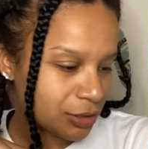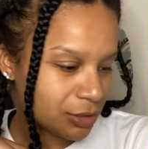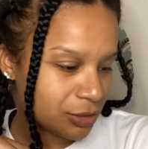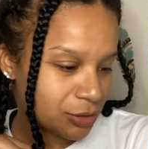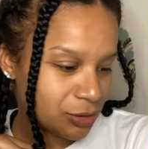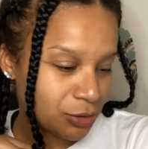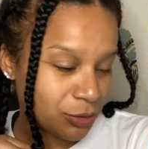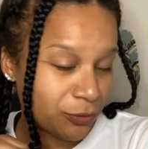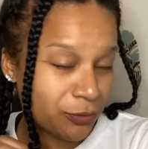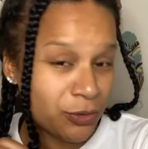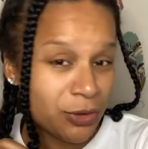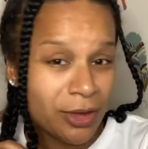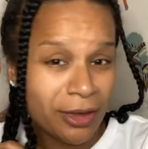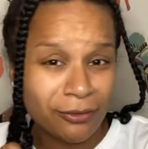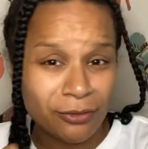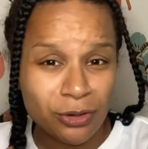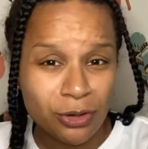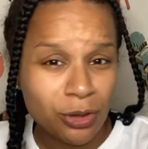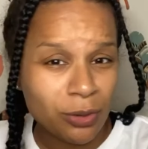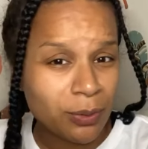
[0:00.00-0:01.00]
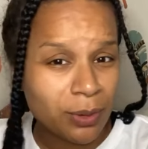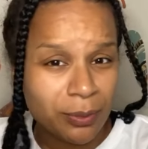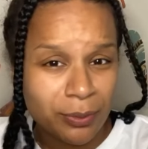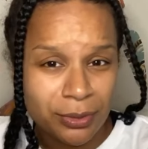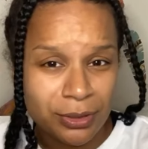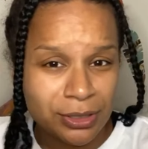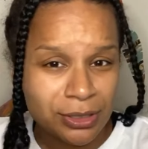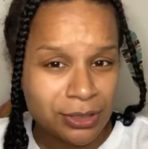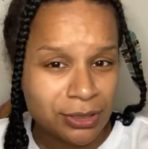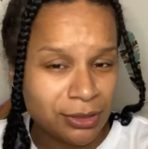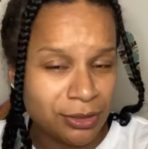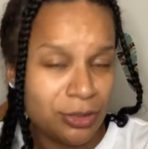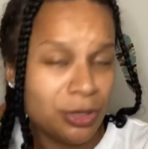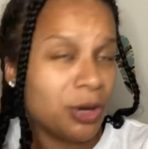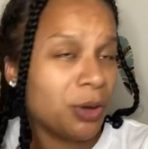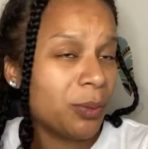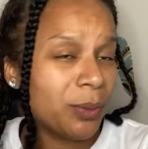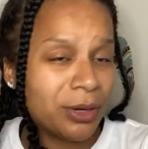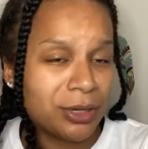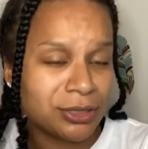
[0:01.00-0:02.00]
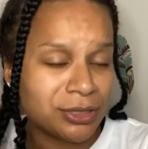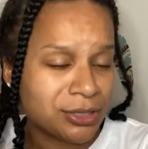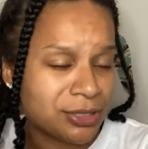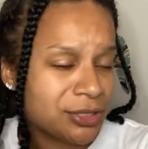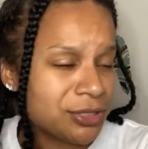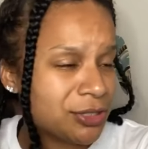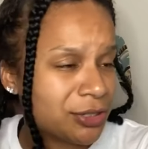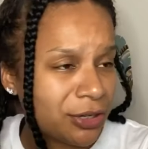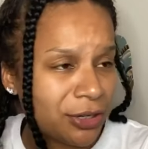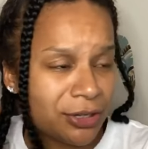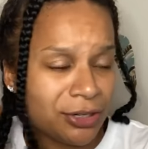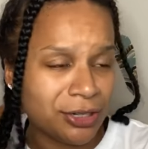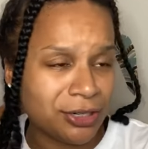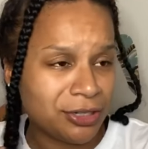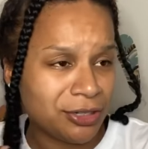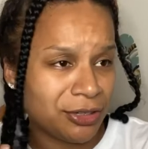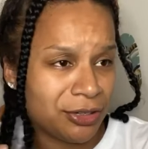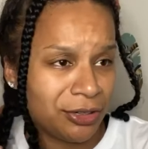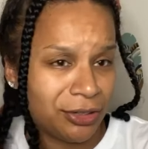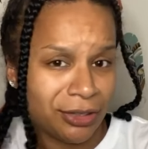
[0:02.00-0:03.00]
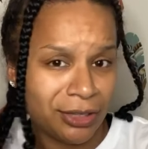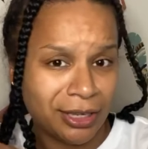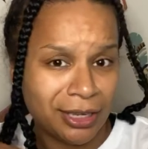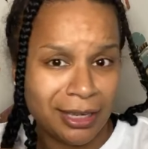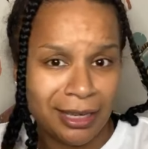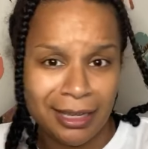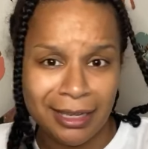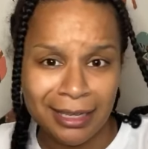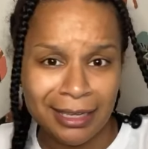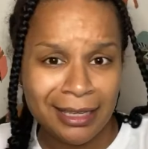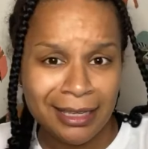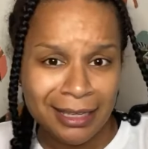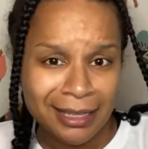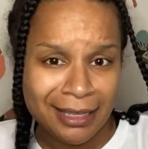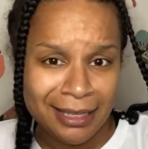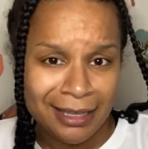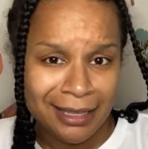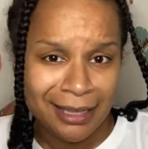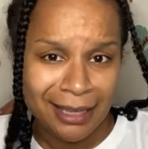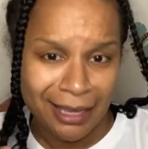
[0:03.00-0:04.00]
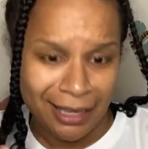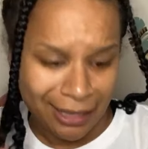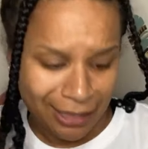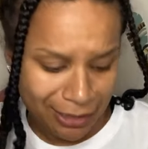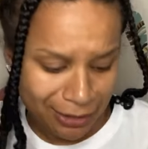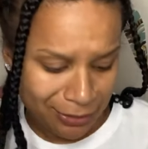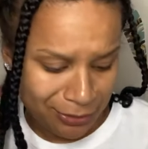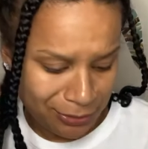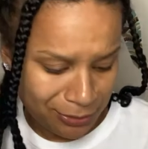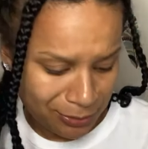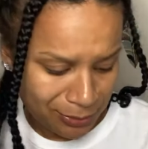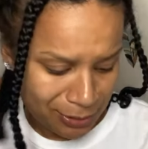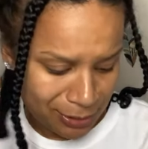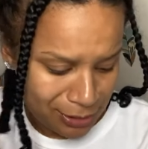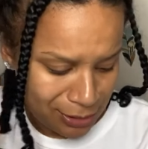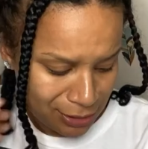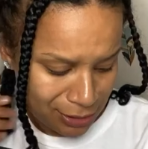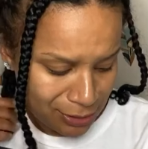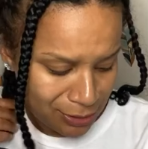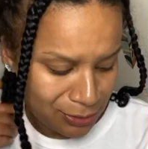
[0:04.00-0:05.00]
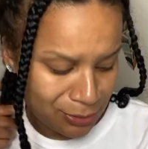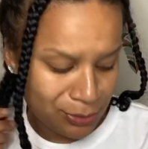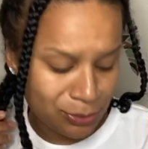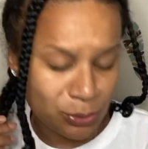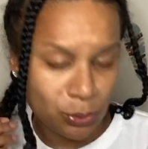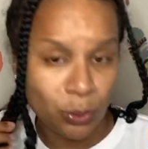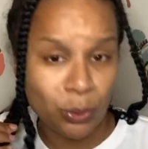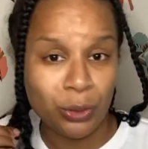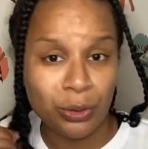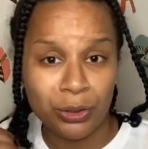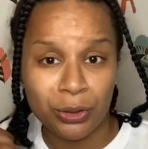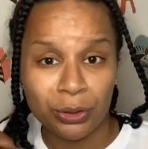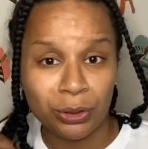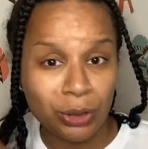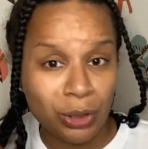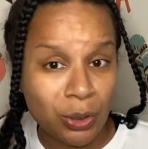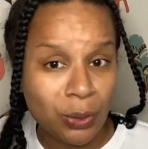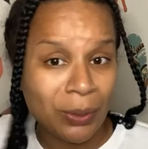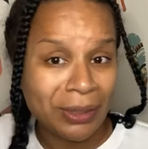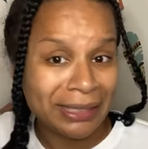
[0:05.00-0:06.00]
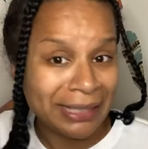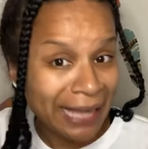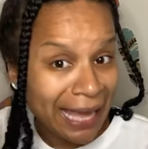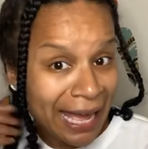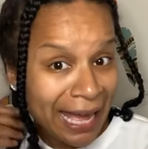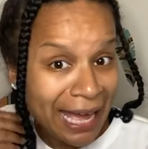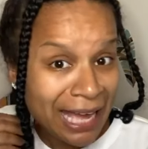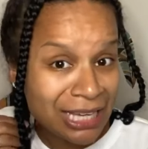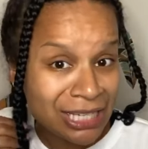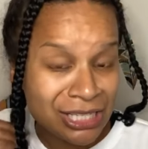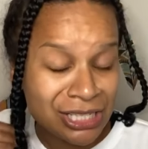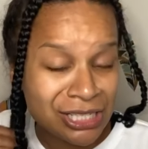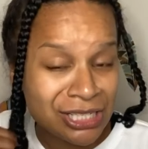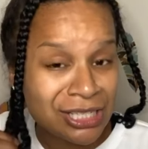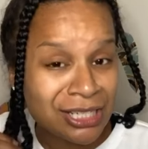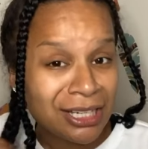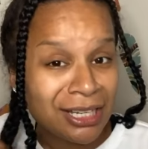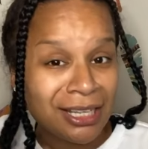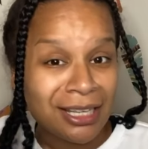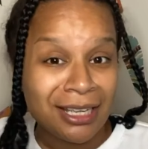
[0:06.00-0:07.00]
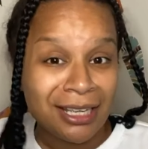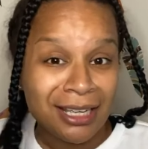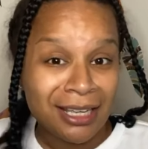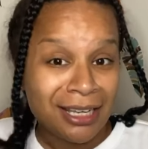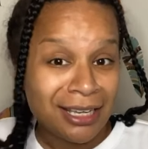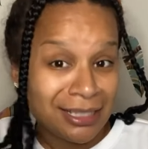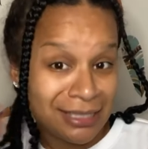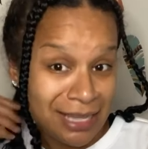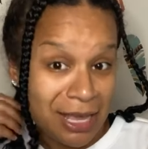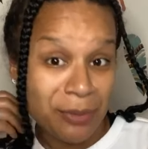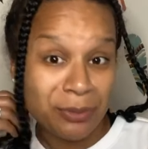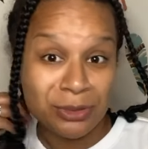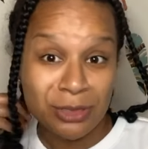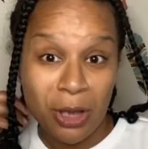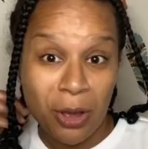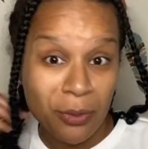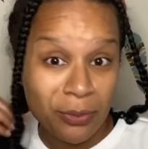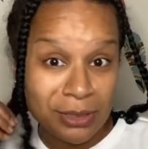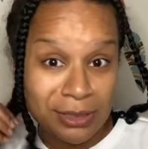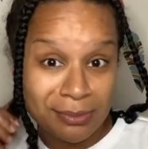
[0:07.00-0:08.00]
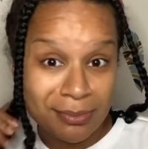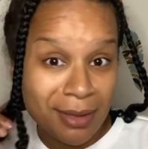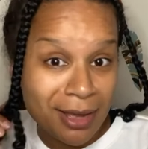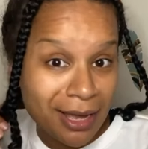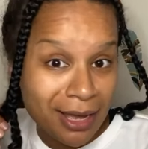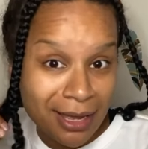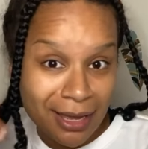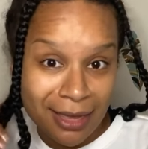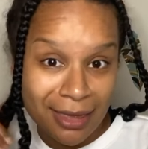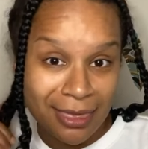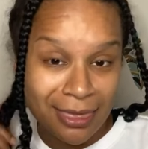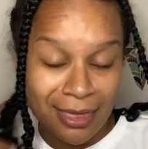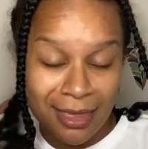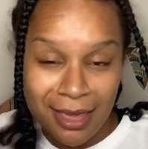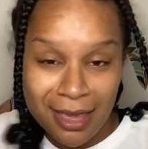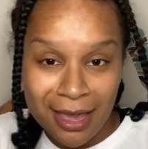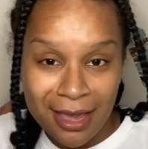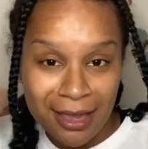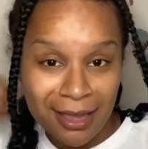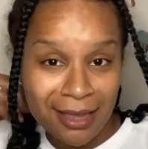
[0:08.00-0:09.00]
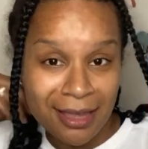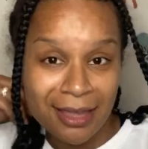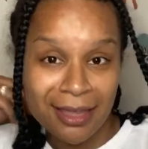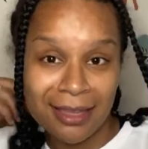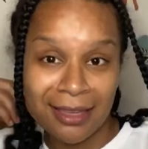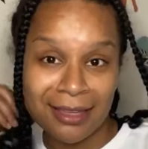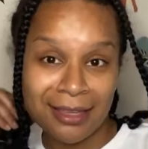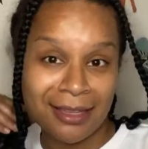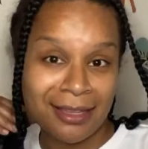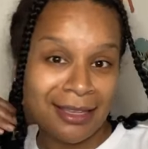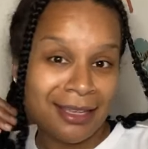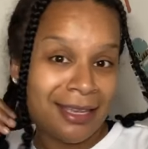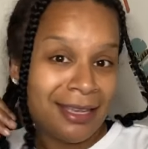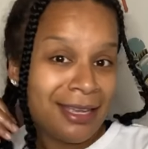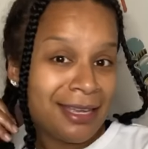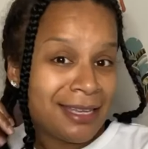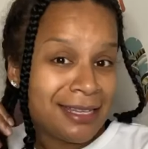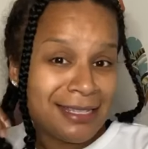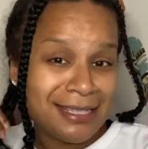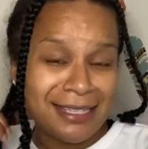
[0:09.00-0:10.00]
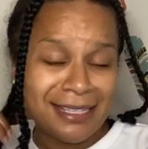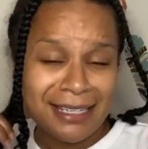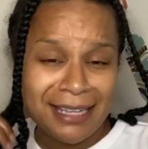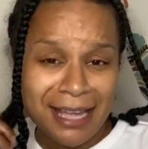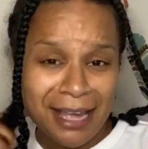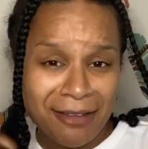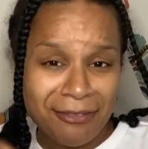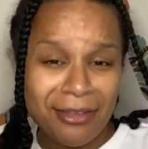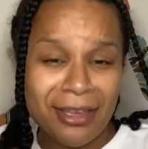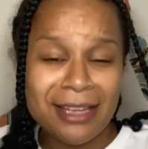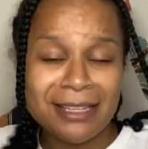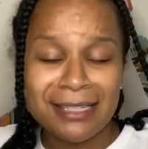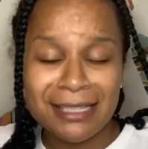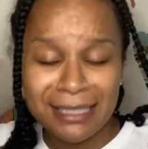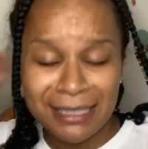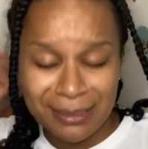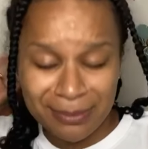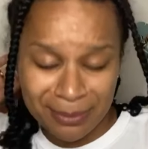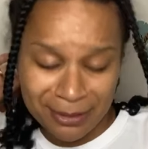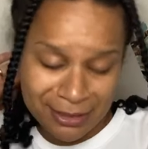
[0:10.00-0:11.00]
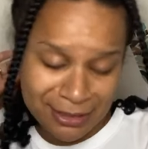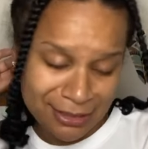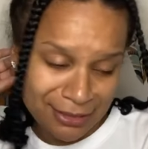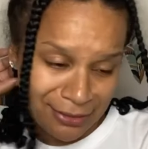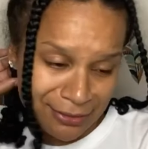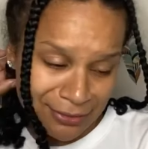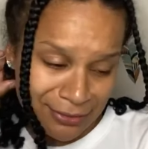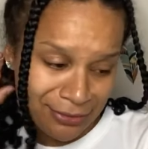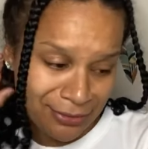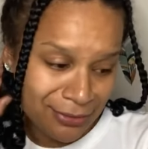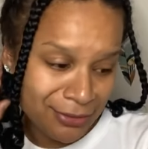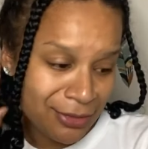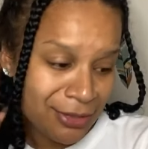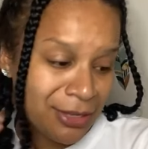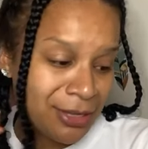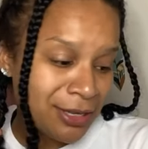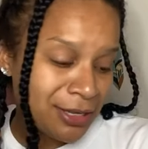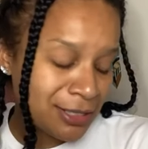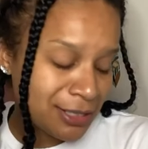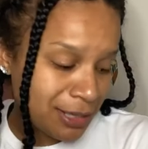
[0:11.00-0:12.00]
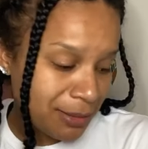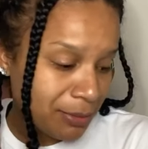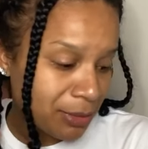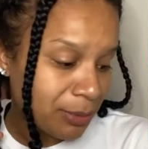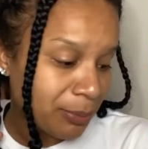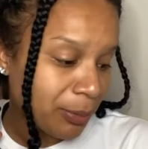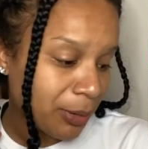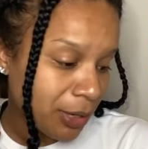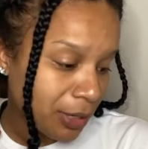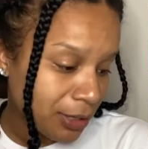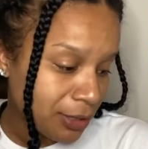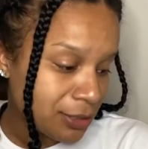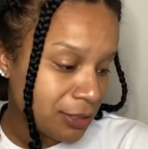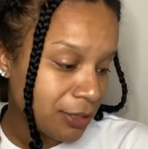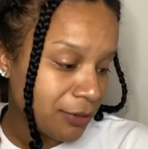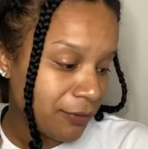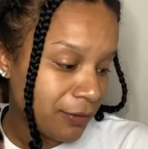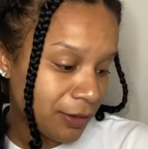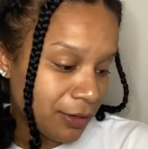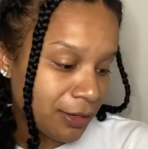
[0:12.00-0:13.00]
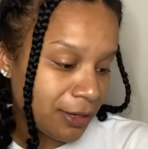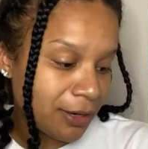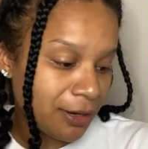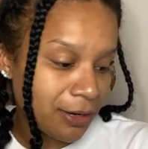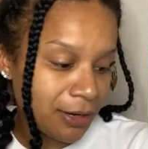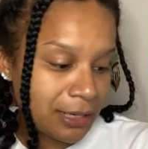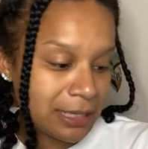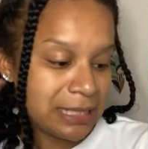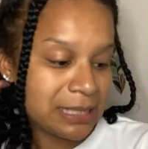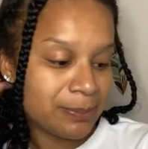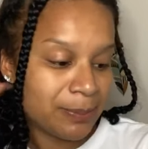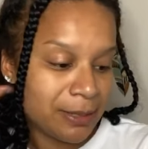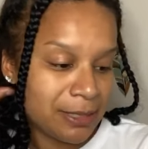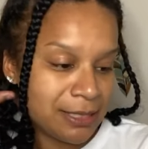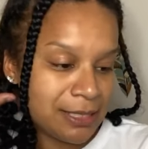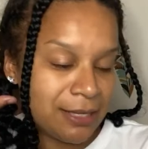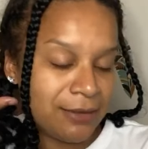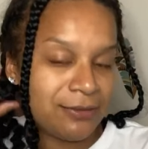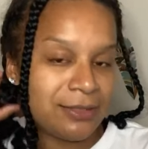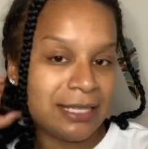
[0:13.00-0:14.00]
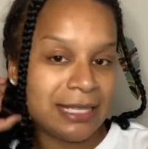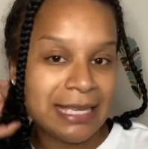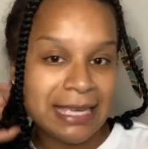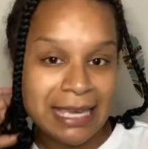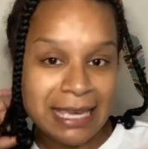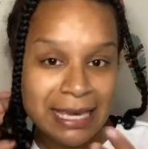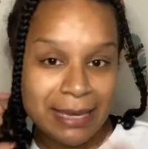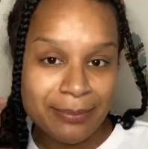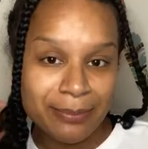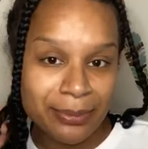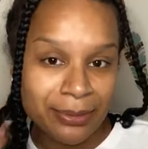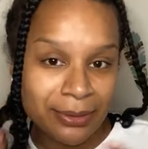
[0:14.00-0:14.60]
if you have nowhere to start and you're like, I don't know what to use, or you're low on cash, because that was always my thing, it's expensive. Some of the products are expensive to keep